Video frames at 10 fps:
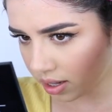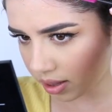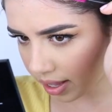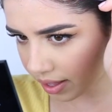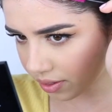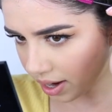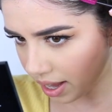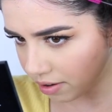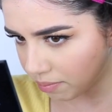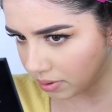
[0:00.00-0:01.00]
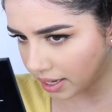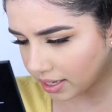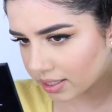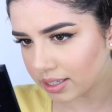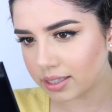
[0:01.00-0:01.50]
like they're out of
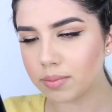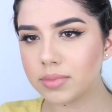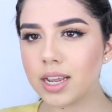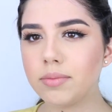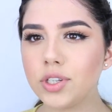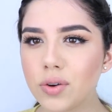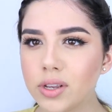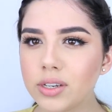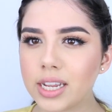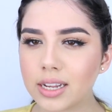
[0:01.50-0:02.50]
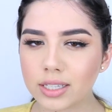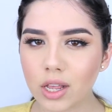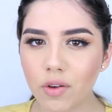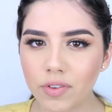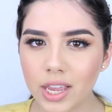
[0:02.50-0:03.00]
place because sometimes you know when you take a
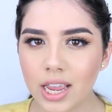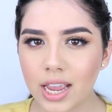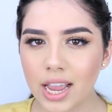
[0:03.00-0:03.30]
selfie